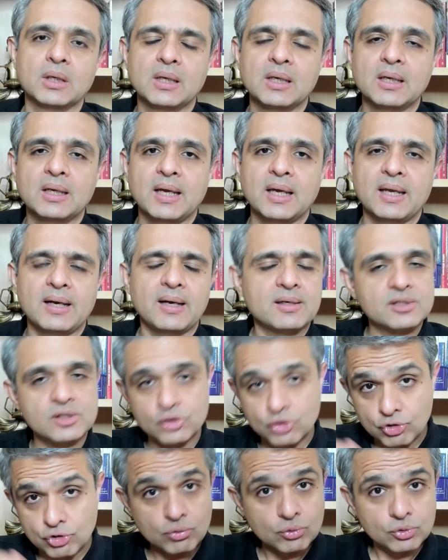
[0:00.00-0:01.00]
And it's a
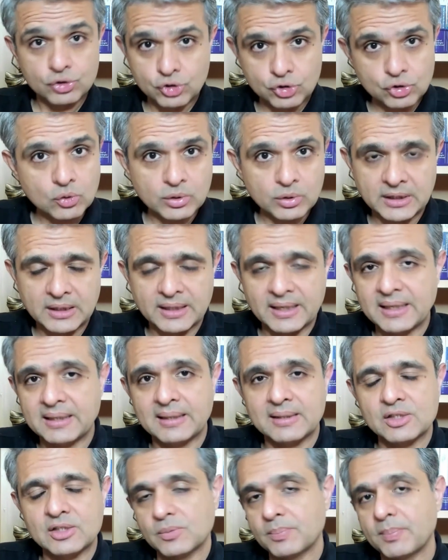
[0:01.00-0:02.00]
true story, again,
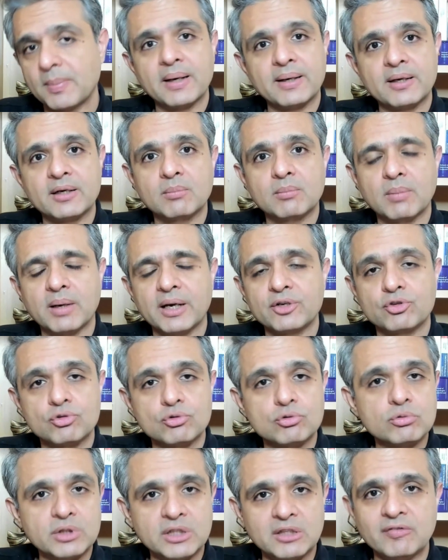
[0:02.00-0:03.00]
inspired by
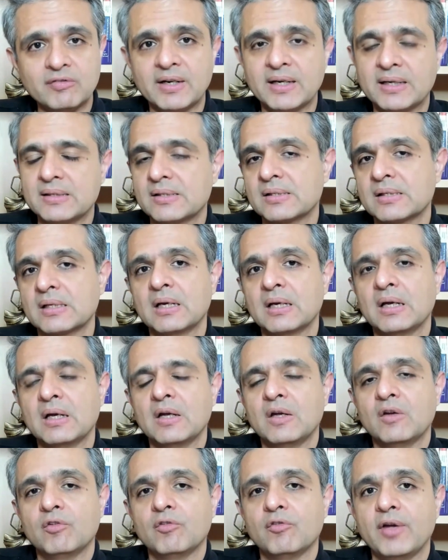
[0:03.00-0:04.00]
true events,
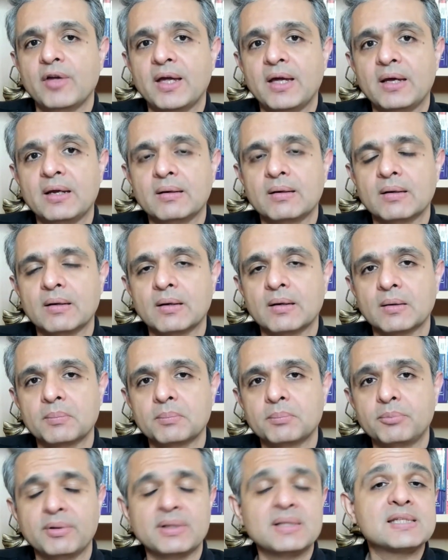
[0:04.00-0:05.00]
where
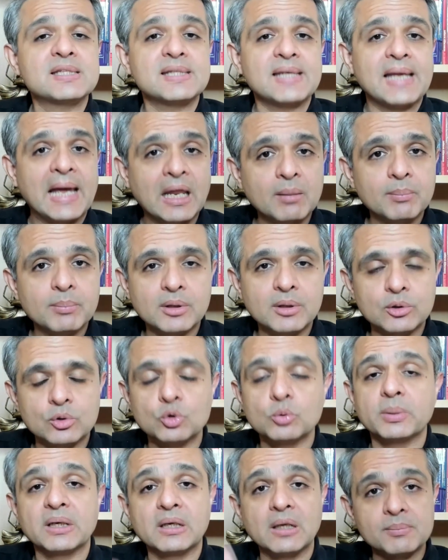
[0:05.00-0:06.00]
Prince Albert, who
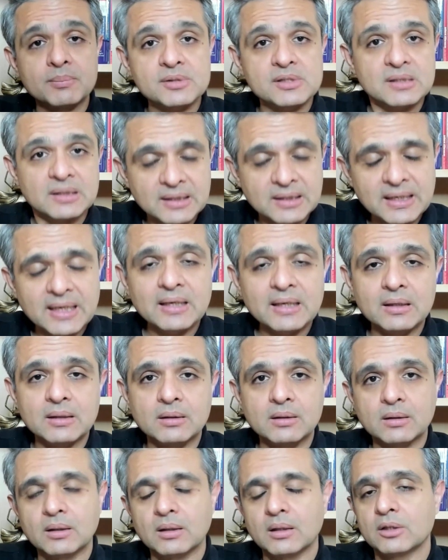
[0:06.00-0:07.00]
becomes the king,
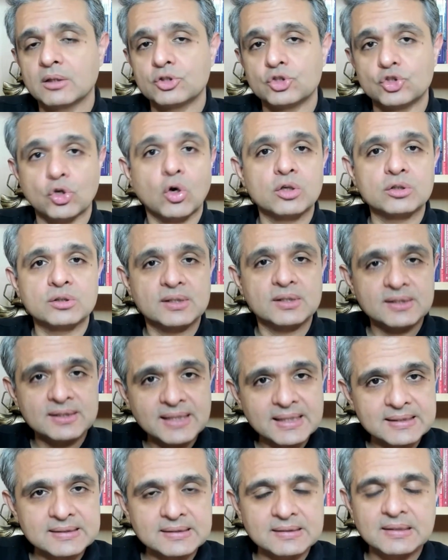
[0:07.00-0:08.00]
George
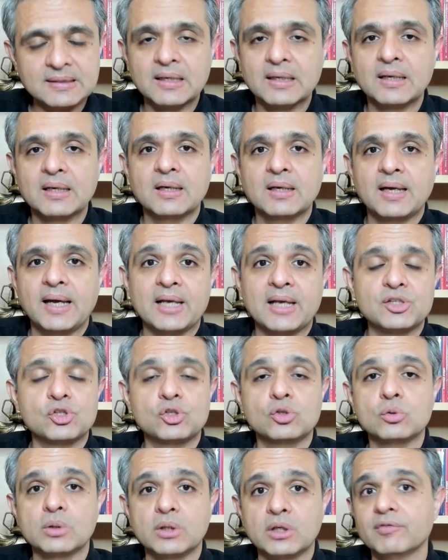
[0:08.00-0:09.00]
VI, has
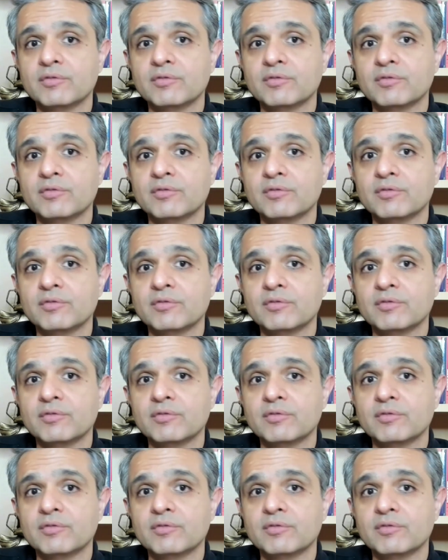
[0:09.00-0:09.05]
to give a